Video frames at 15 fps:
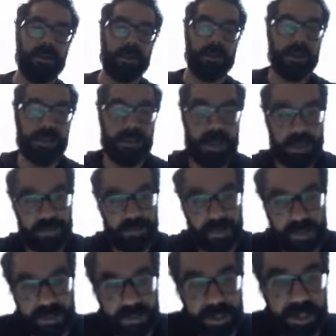The reason why I feel
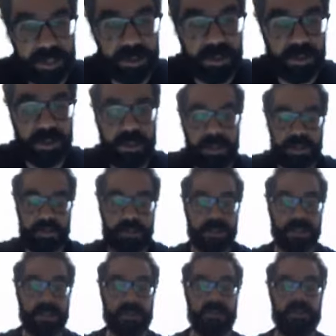it's political is
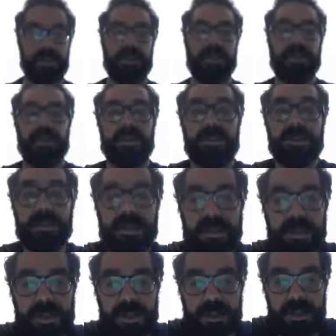because I feel that they use the
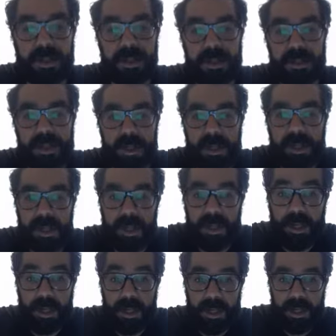social security
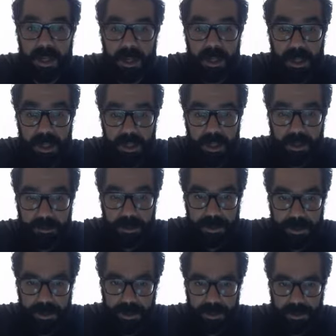
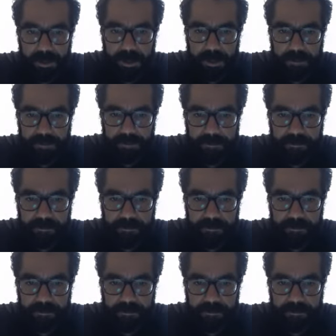numbers to